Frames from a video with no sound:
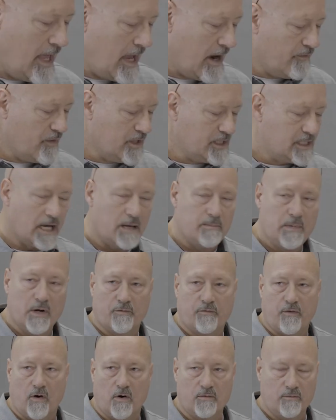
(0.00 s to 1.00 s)
Every time your
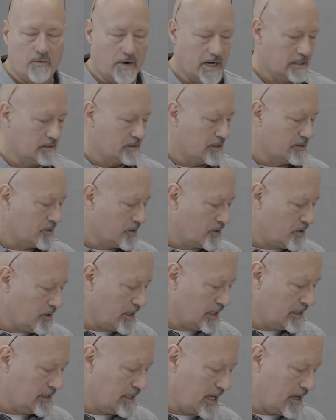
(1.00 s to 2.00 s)
phone rings is a
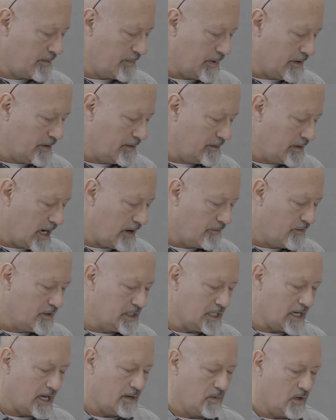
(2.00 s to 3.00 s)
good example. Every
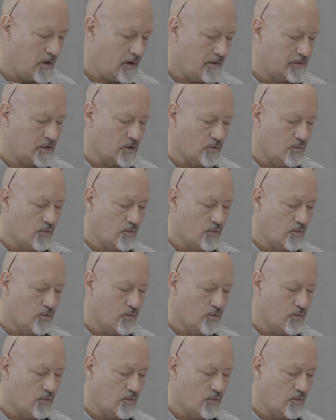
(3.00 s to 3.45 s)
time you have to